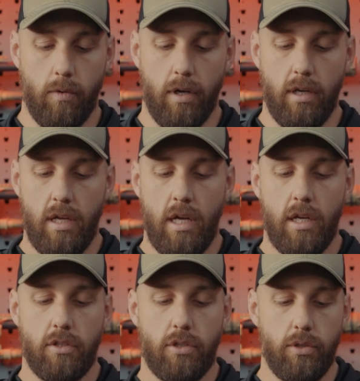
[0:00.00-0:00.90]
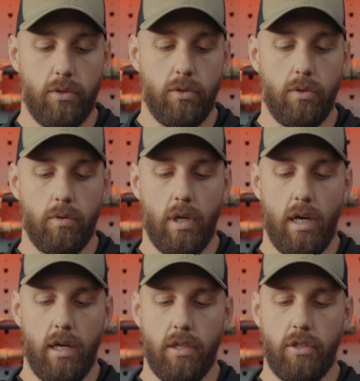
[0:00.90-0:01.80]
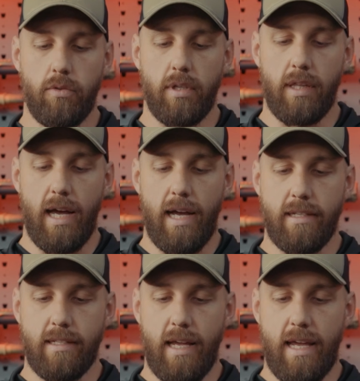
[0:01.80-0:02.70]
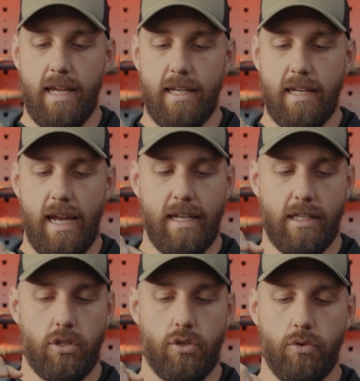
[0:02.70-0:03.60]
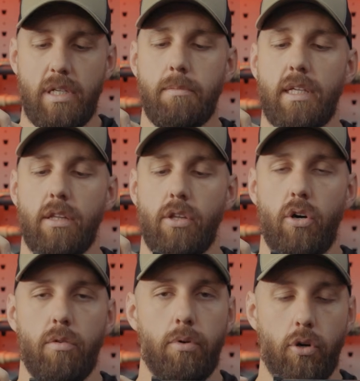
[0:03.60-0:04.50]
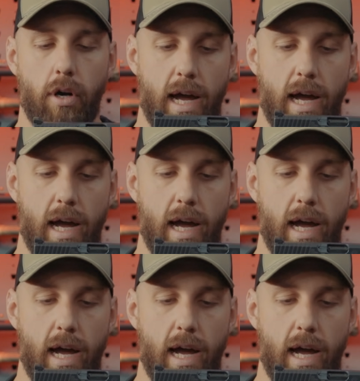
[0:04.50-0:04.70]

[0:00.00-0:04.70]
1 to utilize an extremely low bore